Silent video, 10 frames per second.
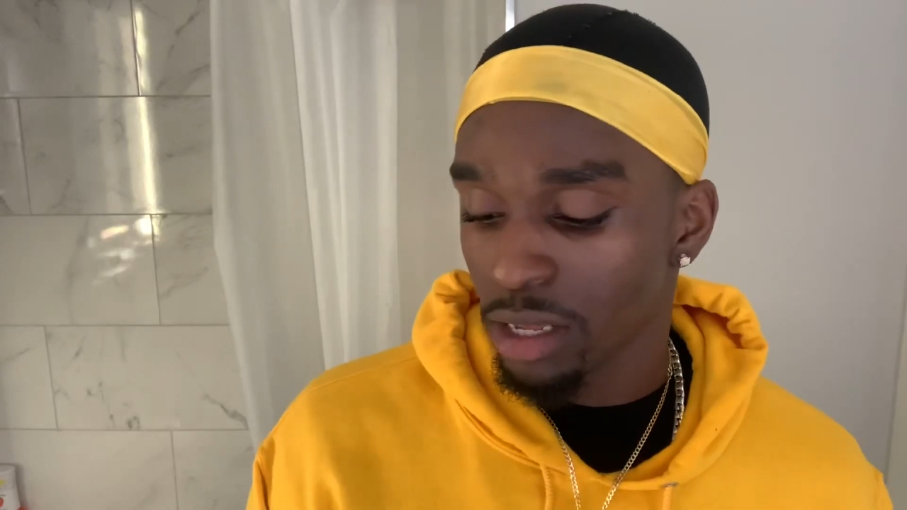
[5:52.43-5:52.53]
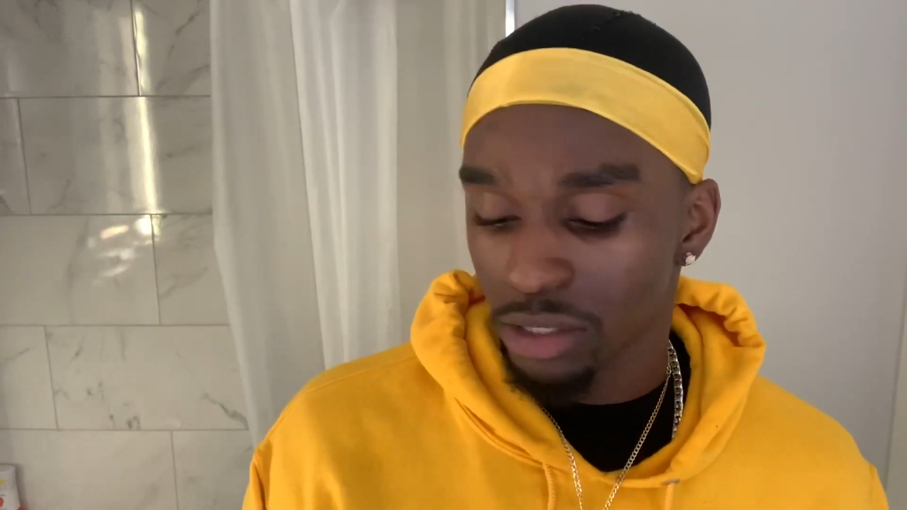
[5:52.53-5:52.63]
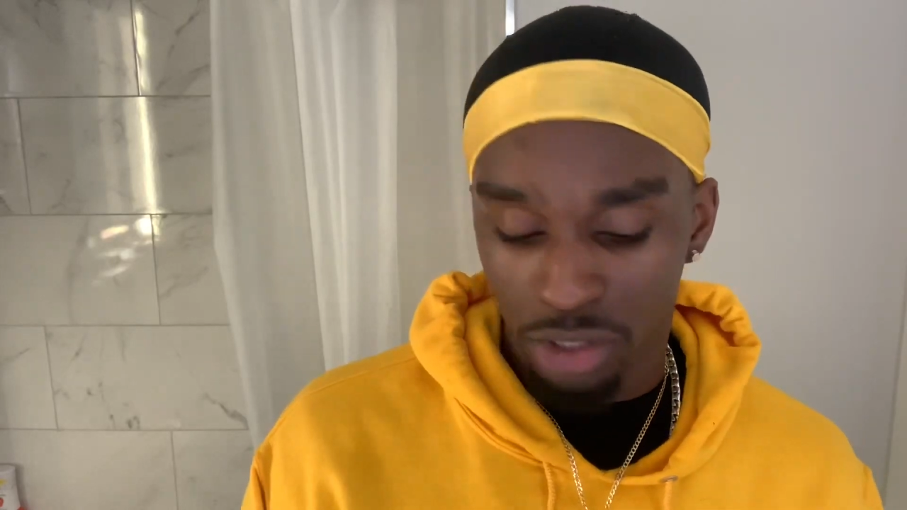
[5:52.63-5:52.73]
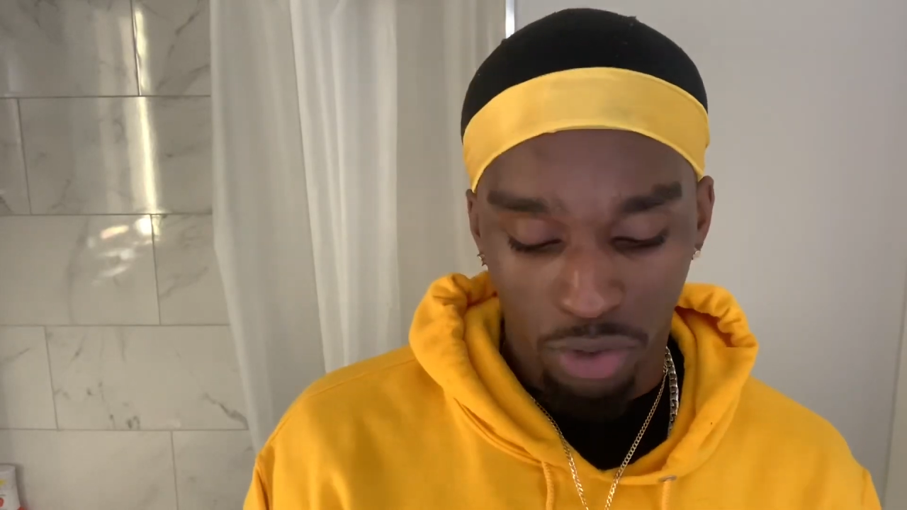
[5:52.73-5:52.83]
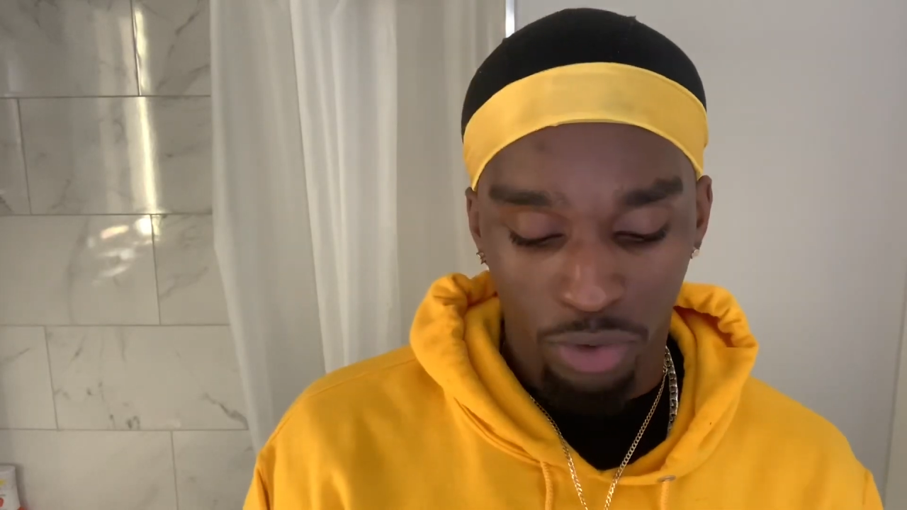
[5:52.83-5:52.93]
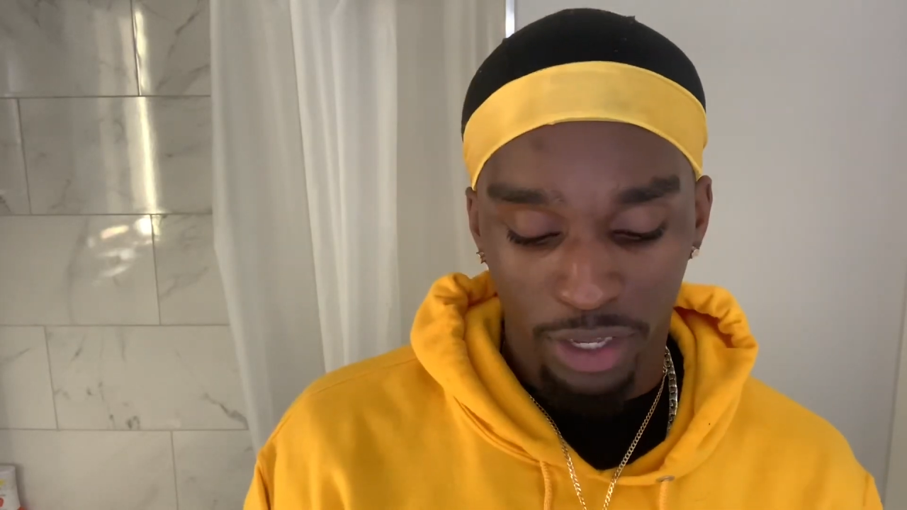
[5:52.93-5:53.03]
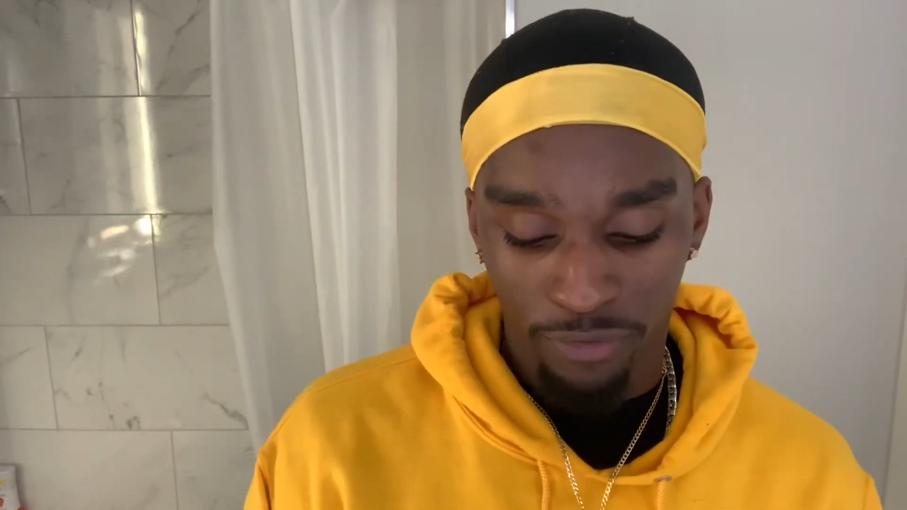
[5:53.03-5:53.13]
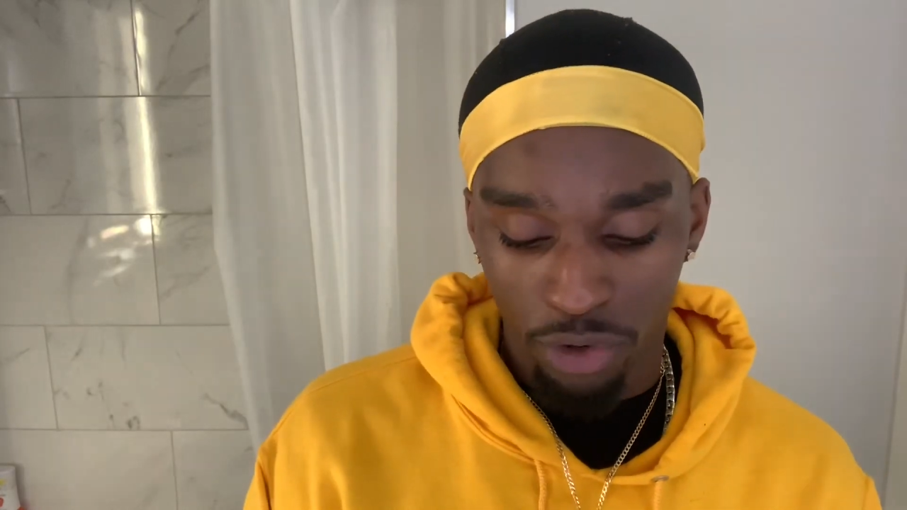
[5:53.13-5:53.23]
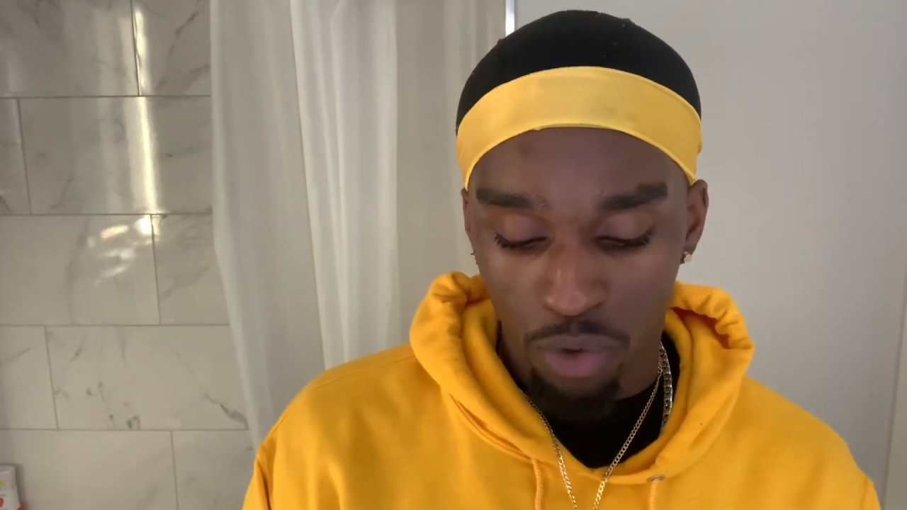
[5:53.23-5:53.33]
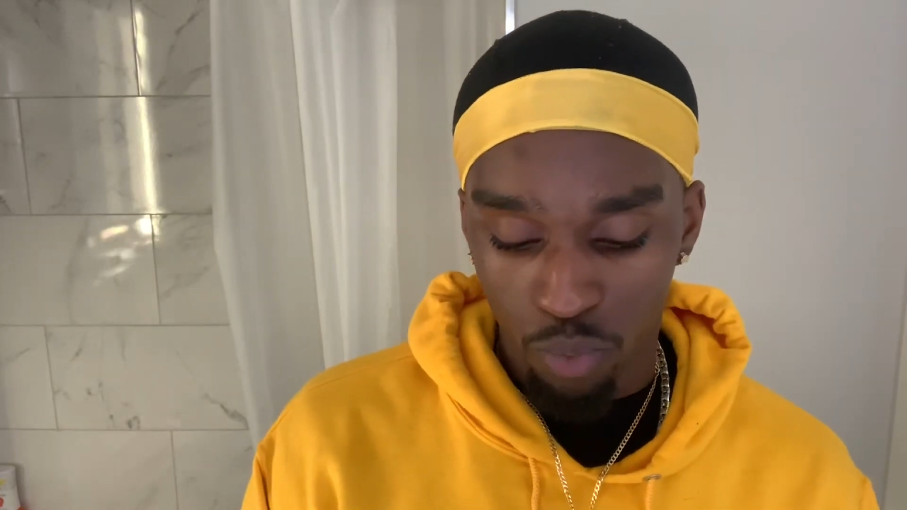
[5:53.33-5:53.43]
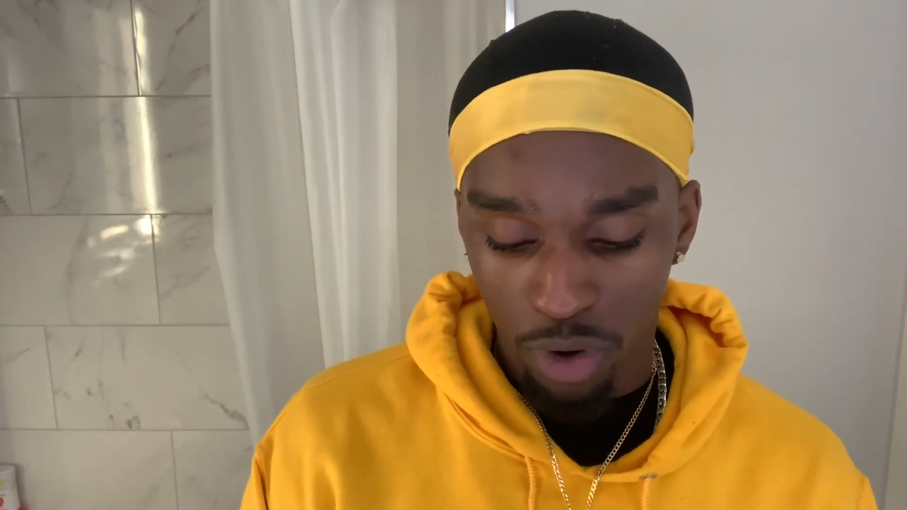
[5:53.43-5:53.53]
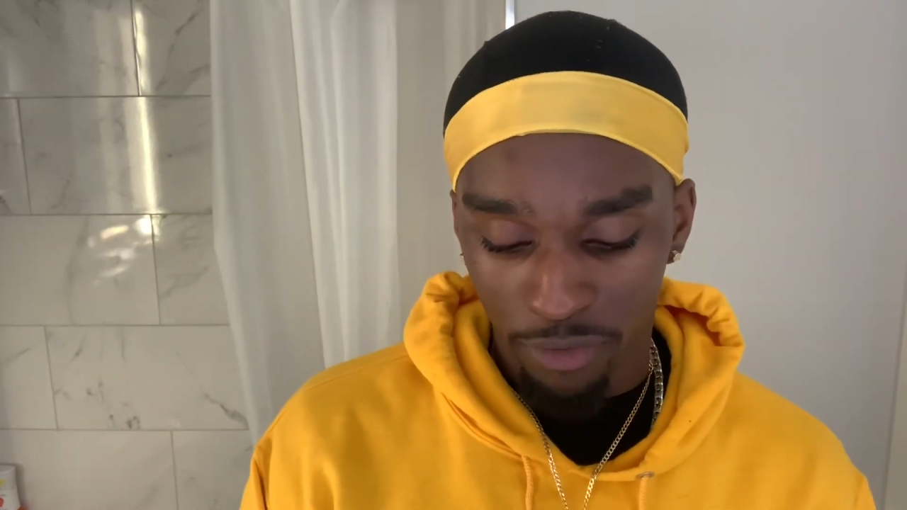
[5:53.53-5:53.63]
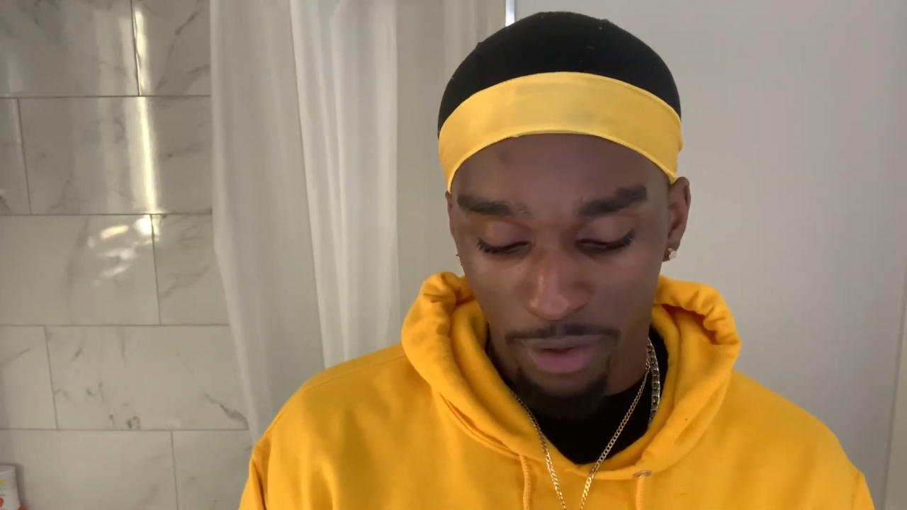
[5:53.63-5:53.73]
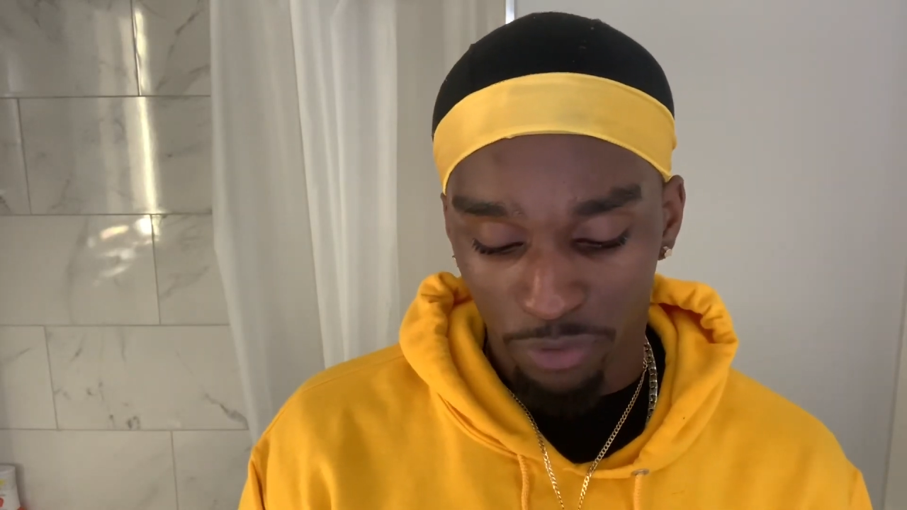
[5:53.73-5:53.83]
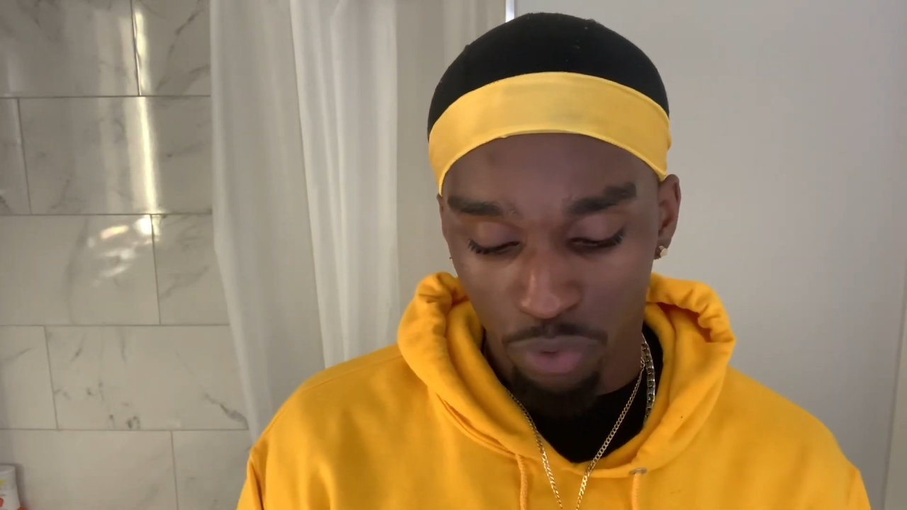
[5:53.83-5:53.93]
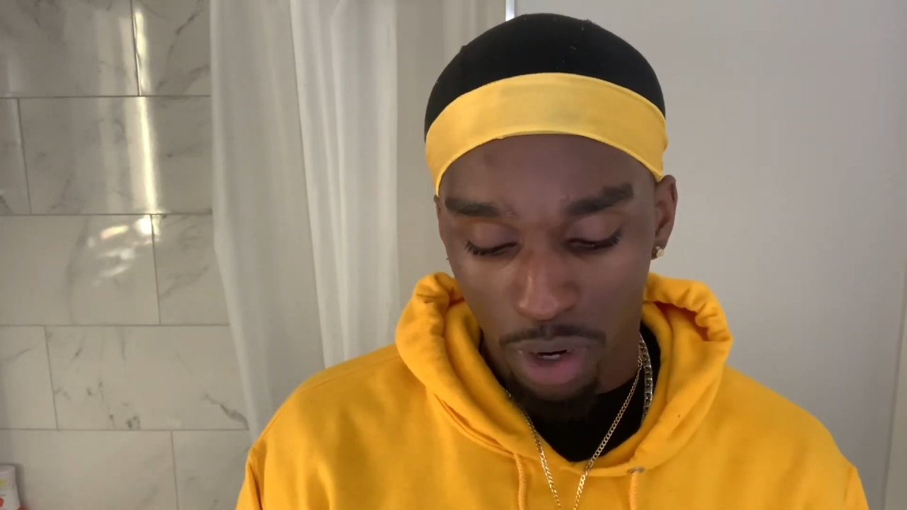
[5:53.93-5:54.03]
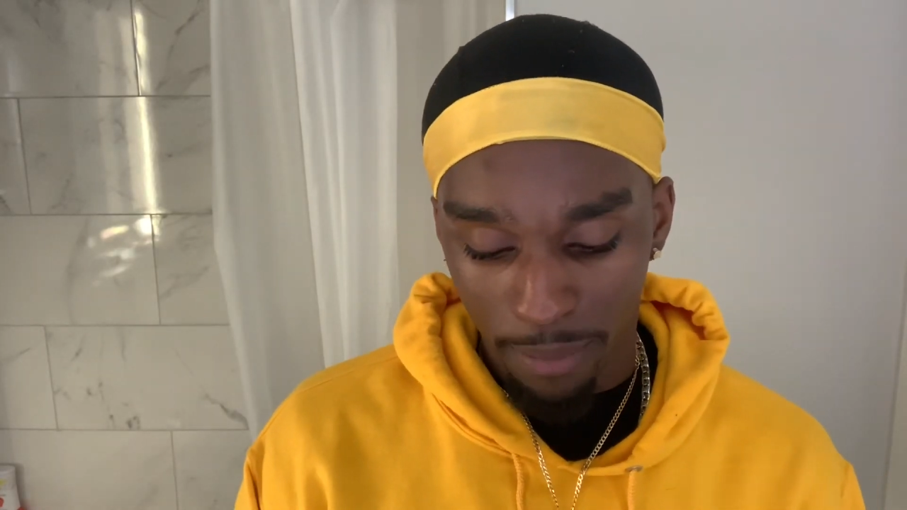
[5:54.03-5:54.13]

So if you are